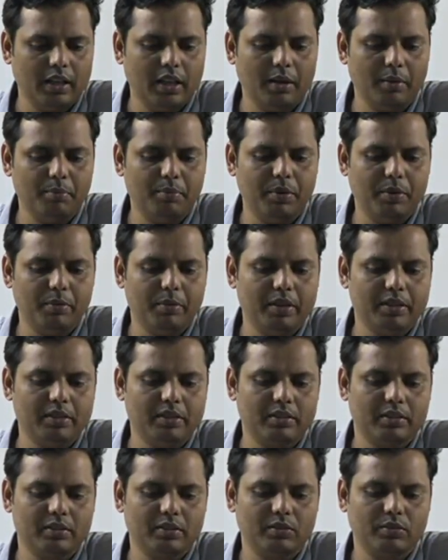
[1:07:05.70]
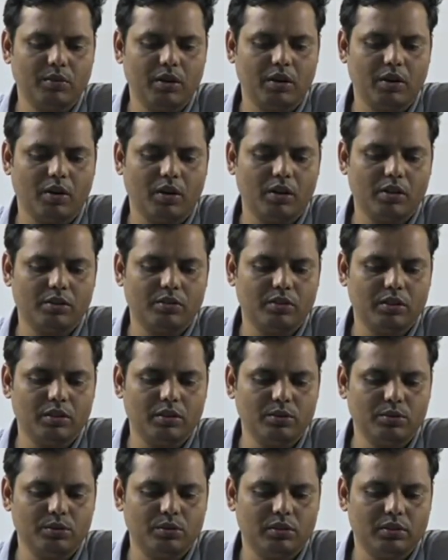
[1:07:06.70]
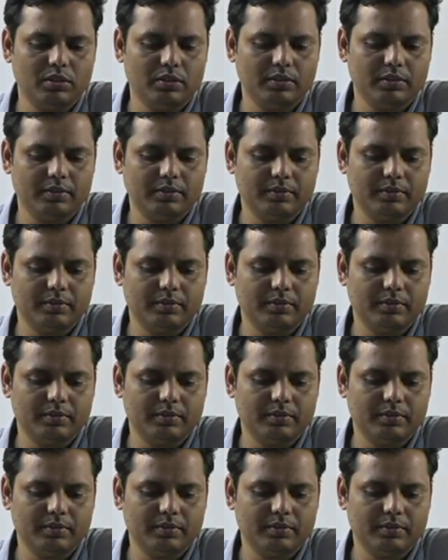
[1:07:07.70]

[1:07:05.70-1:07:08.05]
implements were also used